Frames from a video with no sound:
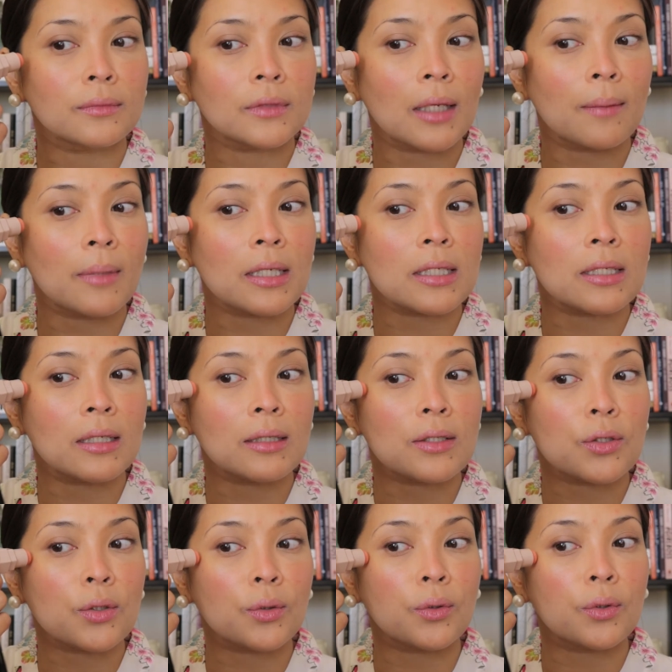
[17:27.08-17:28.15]
that makes sense.
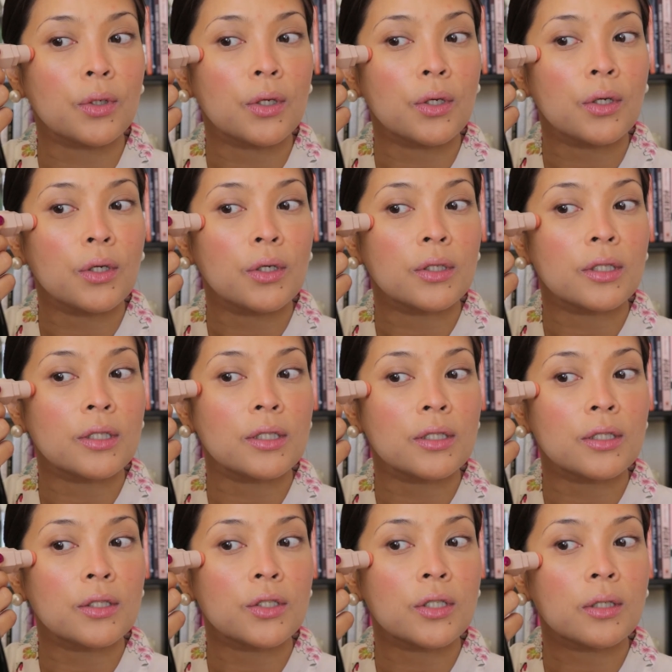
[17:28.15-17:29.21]
So this
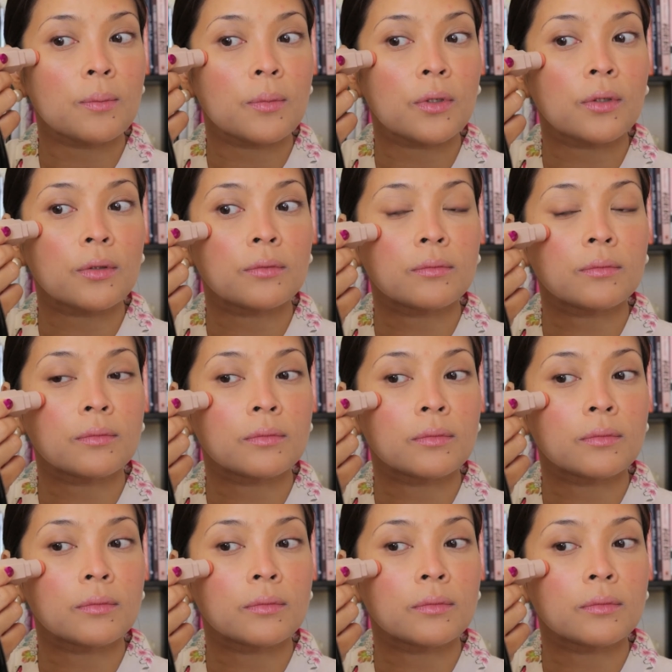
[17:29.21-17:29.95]
is the cheekbone.